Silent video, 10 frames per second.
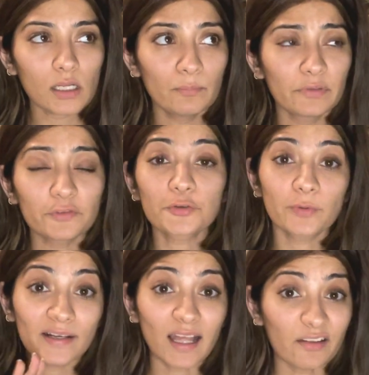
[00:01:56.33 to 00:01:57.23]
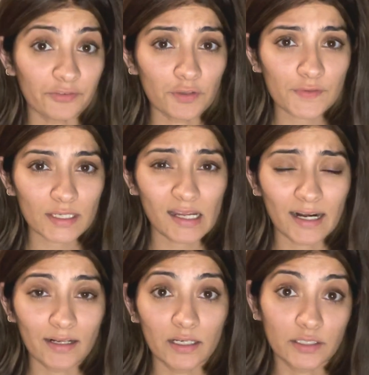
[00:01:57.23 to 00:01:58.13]
before 2.5 years, I had
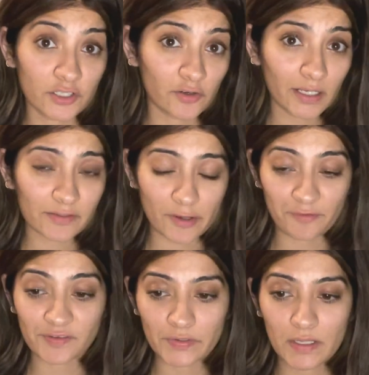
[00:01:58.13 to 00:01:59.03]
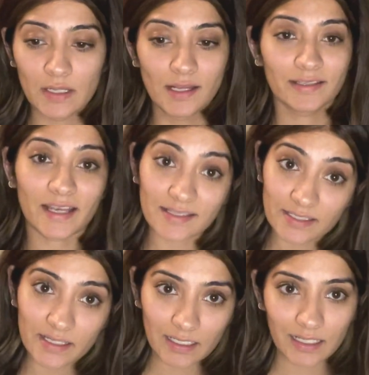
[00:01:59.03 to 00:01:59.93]
an injury. So I was
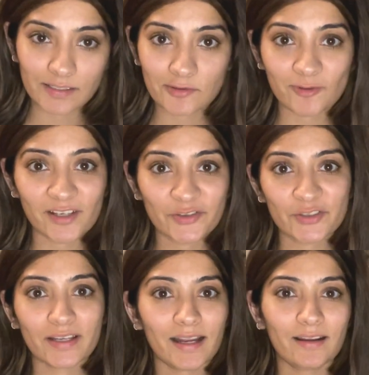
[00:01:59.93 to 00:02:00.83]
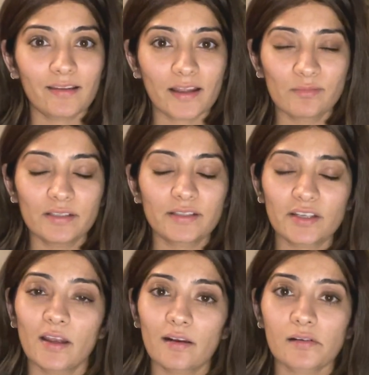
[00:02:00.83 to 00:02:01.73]
dancing, I stretched, I had a ligament
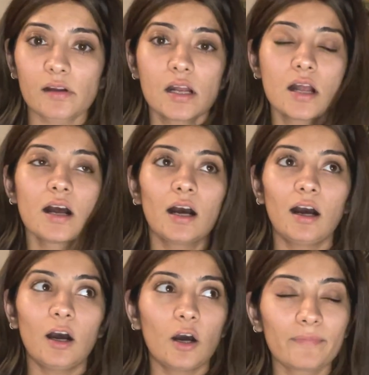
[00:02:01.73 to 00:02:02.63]
tear on